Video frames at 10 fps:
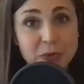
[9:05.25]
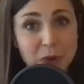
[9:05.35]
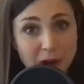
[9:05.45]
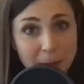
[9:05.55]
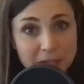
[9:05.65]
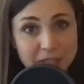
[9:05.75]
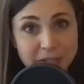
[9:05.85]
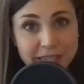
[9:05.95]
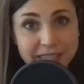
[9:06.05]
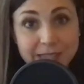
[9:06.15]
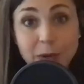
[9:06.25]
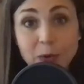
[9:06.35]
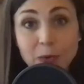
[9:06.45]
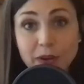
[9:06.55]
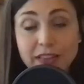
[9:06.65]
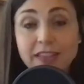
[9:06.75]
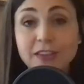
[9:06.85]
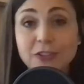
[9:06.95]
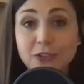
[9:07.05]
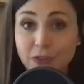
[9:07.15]
work opportunities with
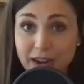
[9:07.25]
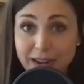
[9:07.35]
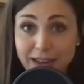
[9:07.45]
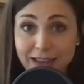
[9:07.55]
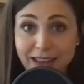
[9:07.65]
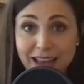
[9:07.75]
training.